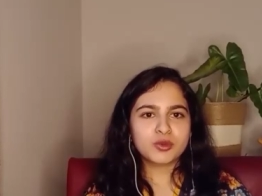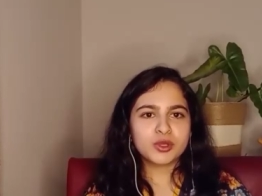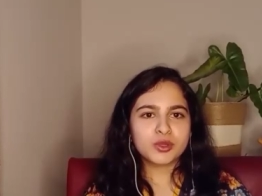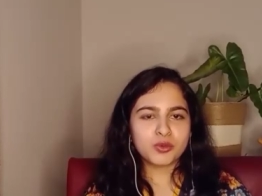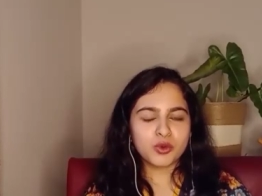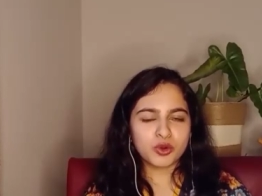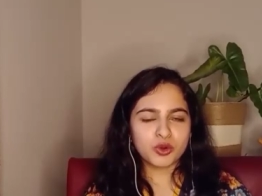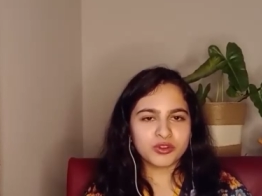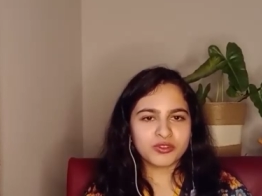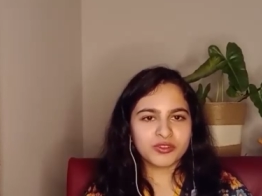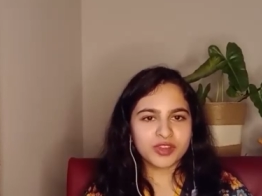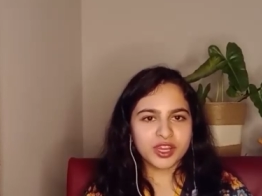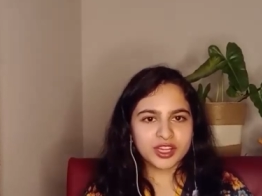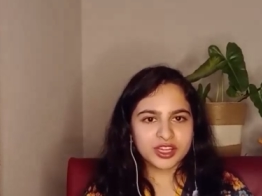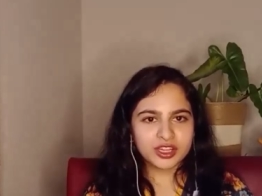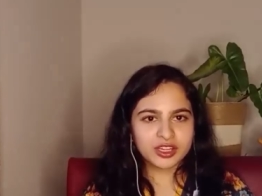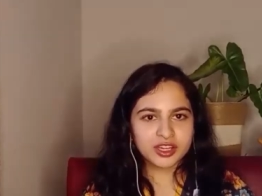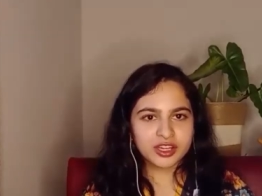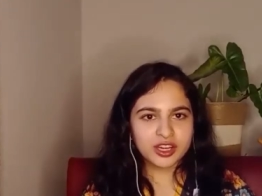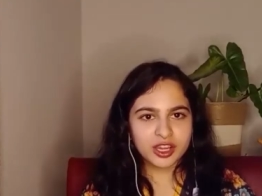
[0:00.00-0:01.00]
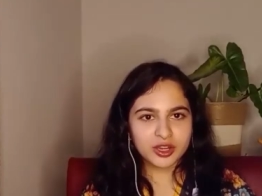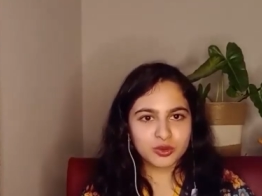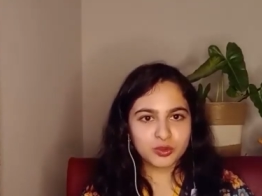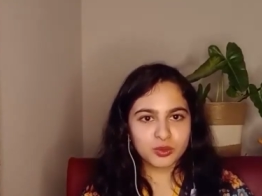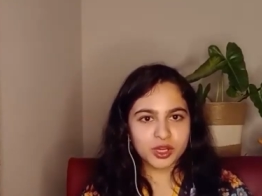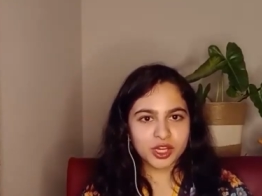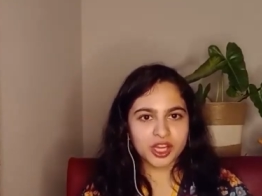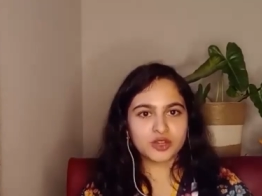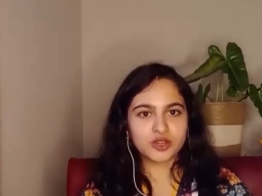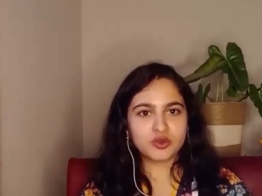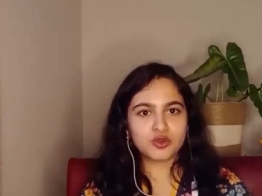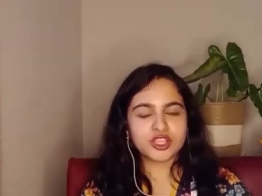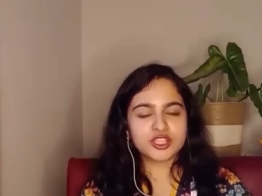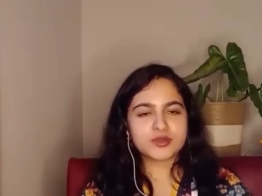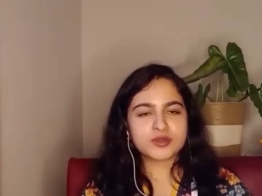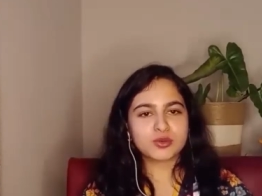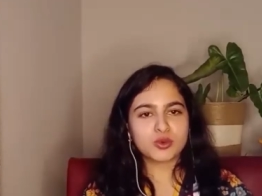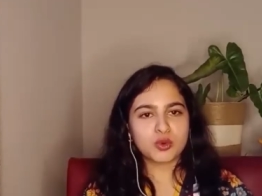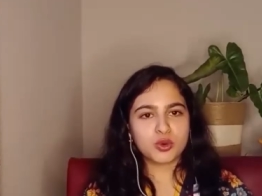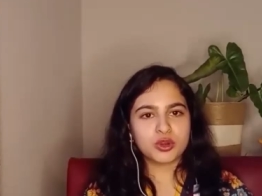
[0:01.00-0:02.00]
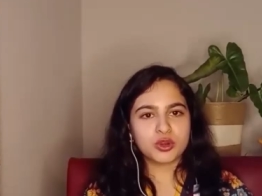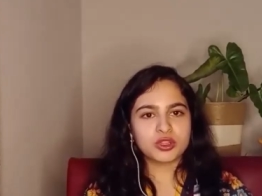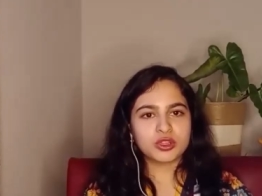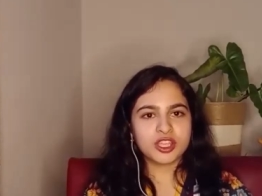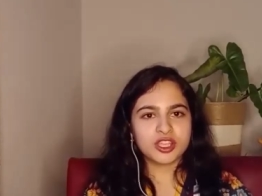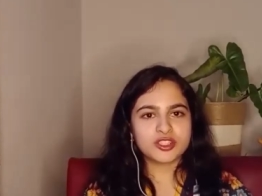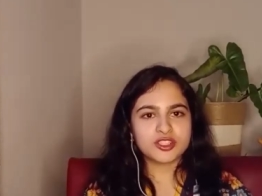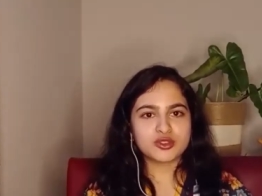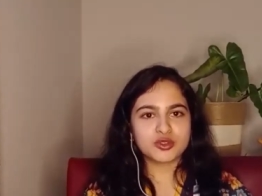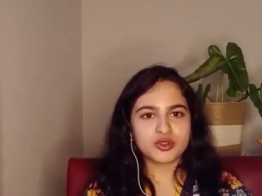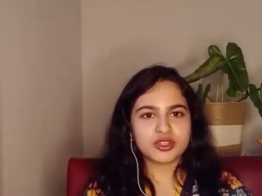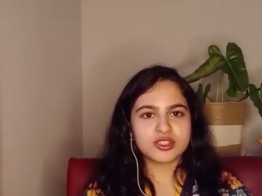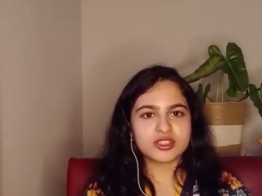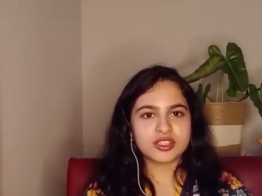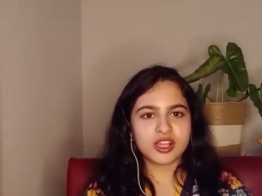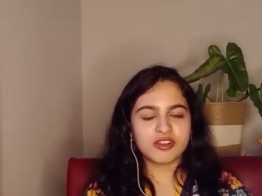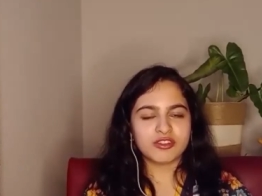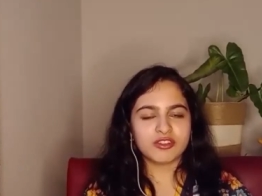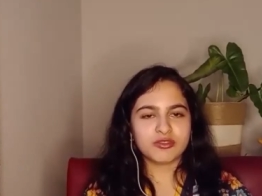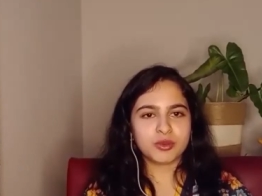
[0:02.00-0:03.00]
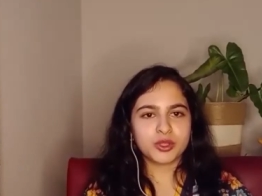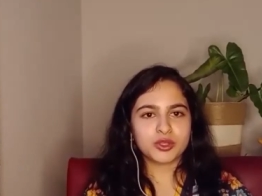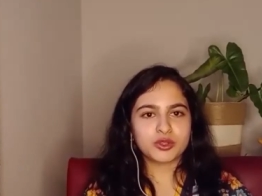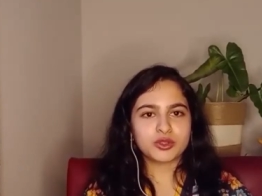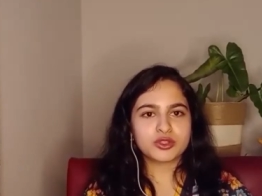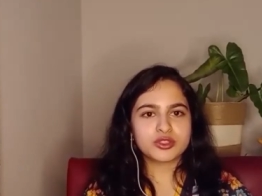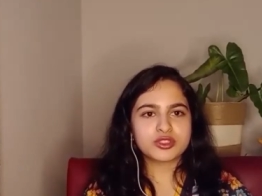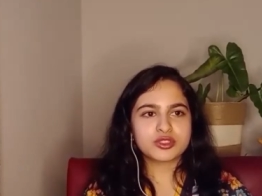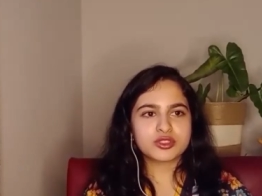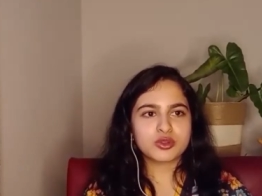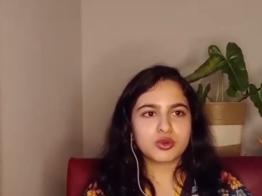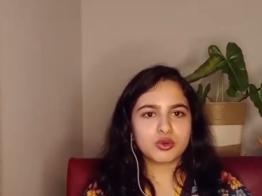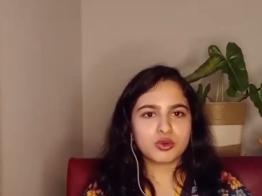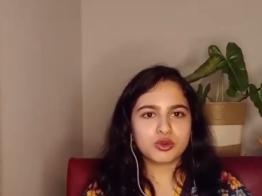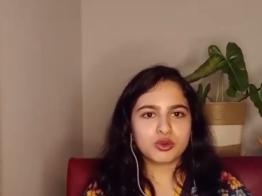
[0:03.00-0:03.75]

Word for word: to be motivated and willing to explore things yourself because